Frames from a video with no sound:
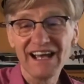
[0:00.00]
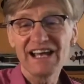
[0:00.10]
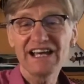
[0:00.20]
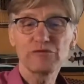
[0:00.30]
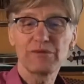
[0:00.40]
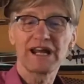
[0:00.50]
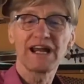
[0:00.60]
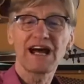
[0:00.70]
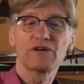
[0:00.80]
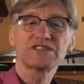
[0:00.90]
Everybody
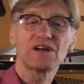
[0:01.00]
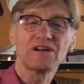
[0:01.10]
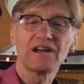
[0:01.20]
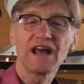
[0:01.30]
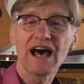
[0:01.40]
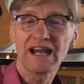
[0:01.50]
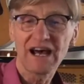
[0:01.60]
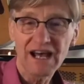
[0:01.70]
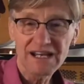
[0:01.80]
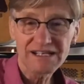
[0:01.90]
now, it's all light
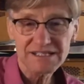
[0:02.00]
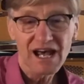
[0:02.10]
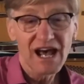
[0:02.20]
eyes.